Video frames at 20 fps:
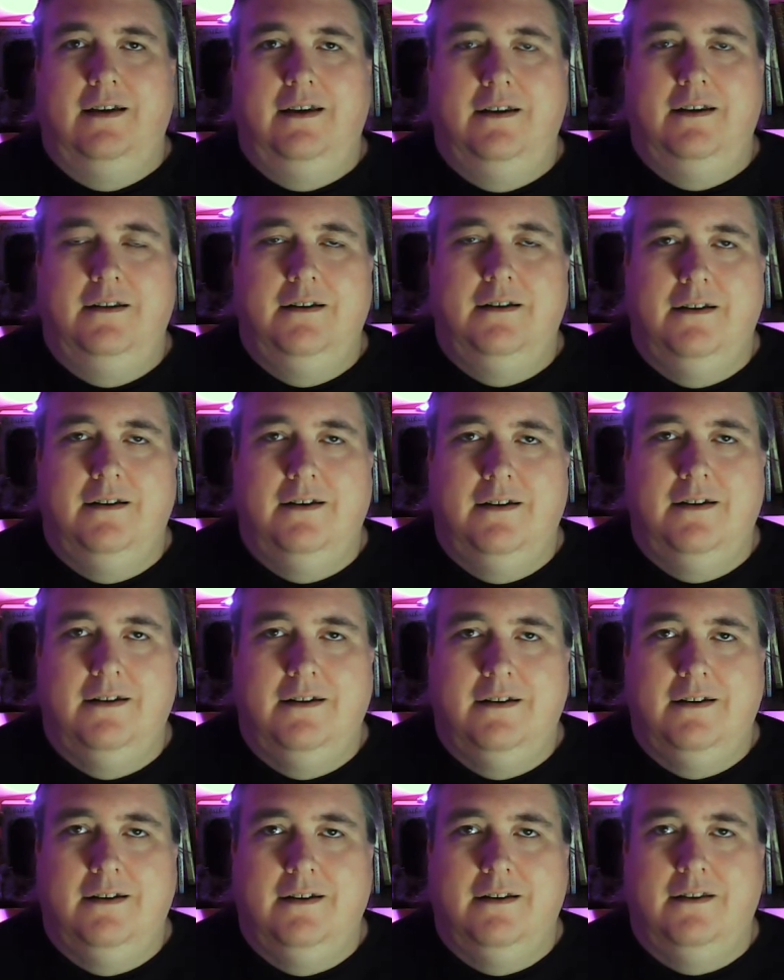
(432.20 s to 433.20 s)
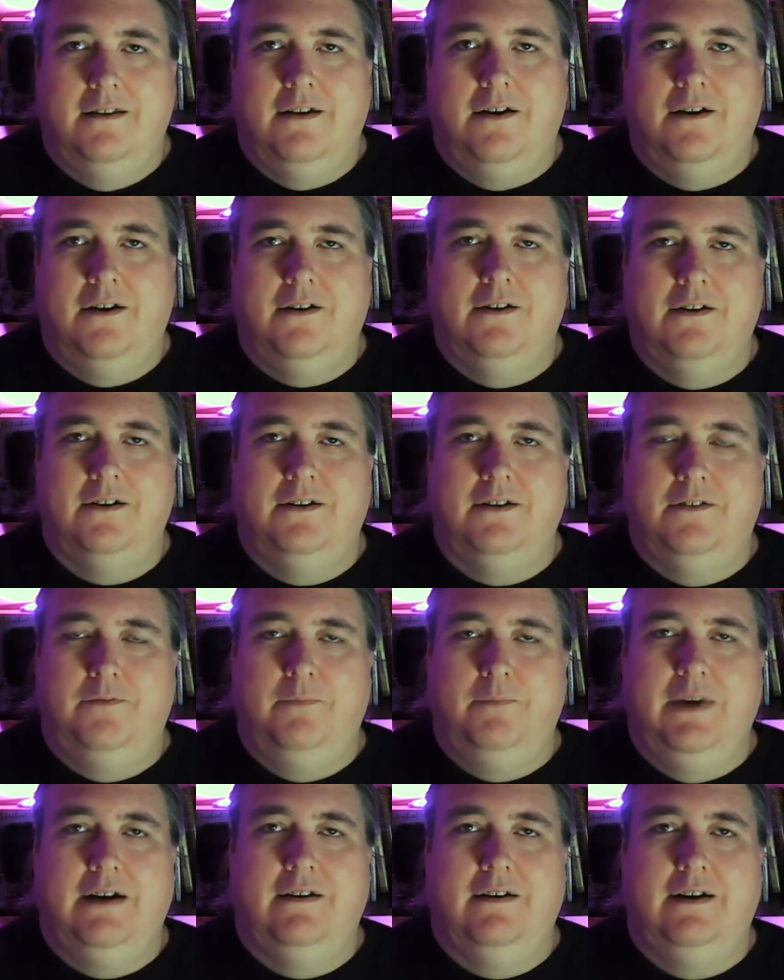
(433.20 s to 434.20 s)
In the heart of
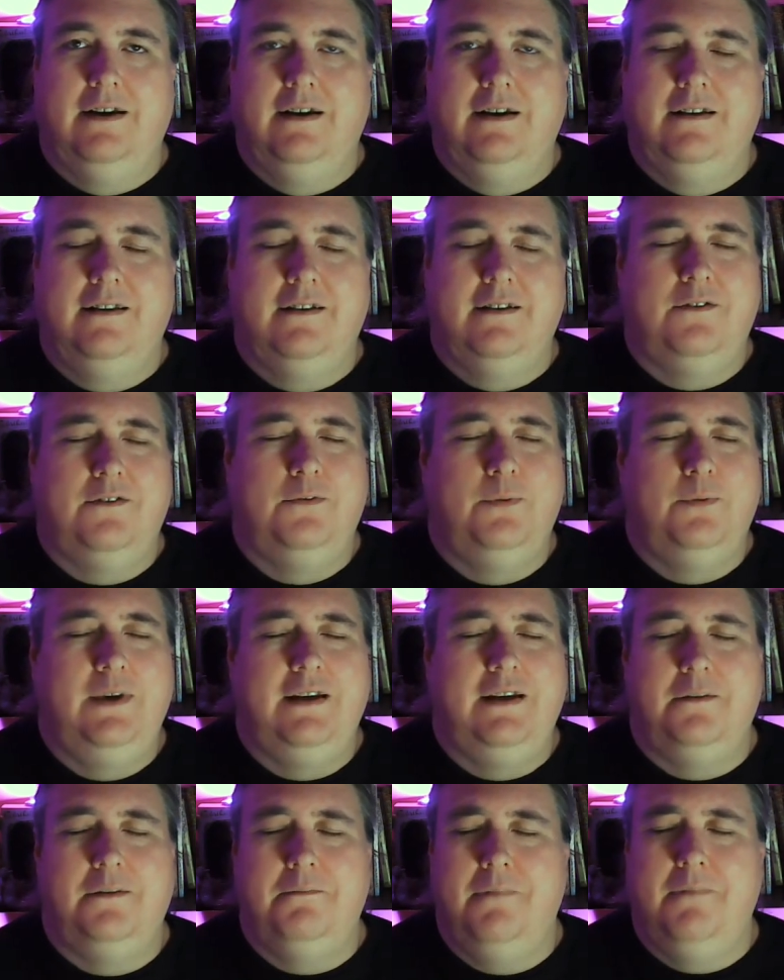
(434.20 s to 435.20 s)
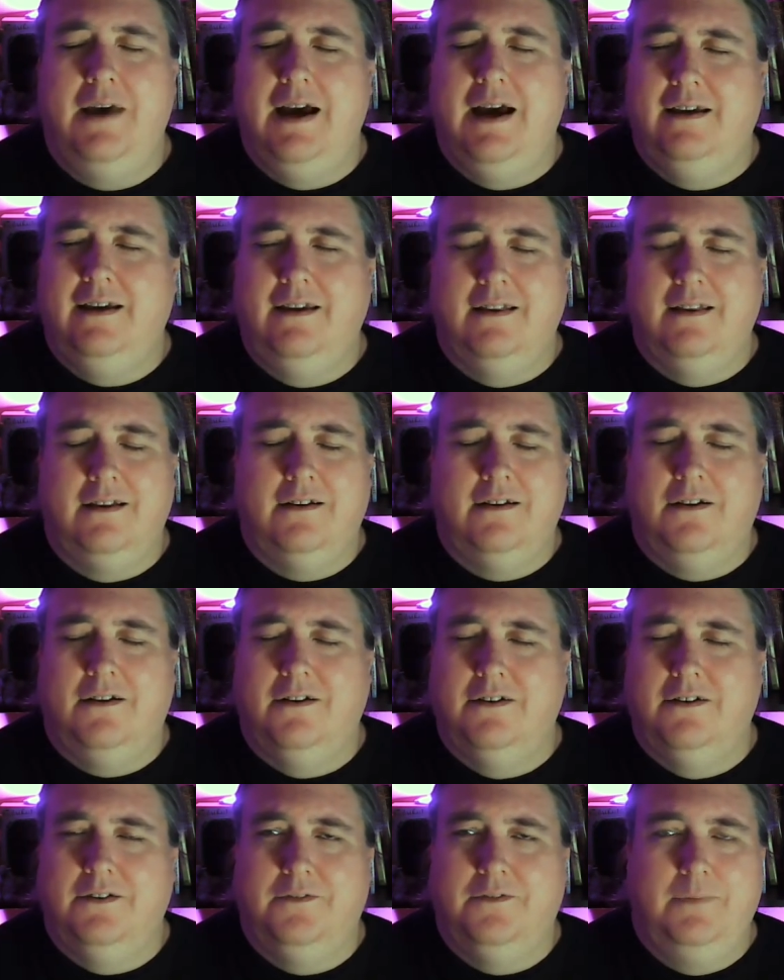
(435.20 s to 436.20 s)
Mary, in the sweet immaculate
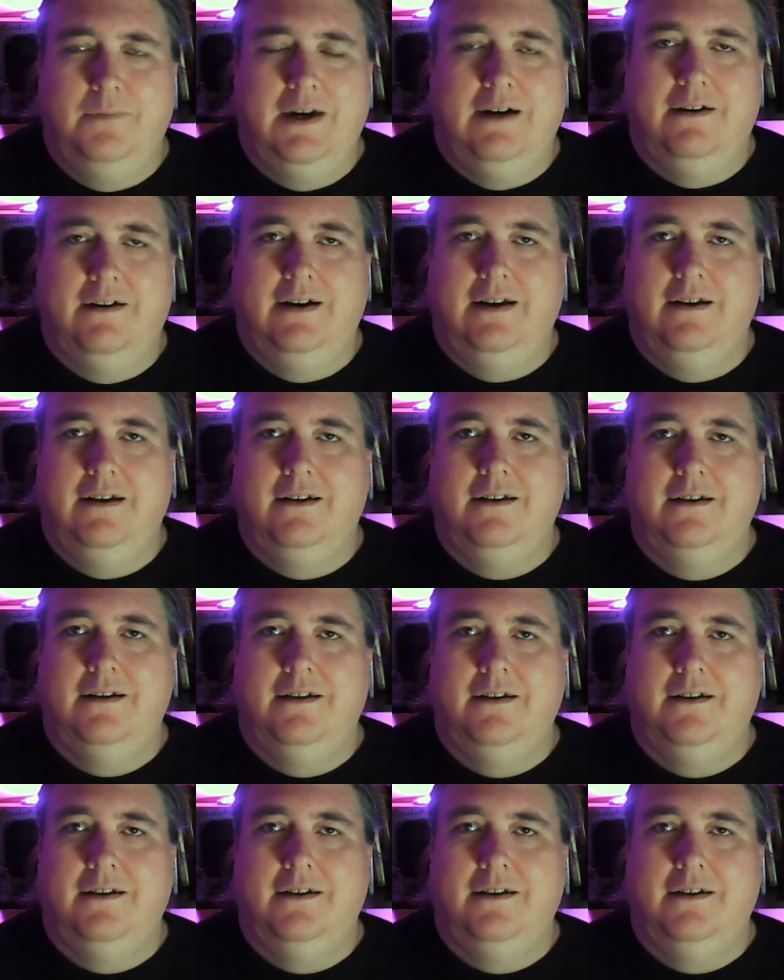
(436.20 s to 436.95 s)
heart of Mary,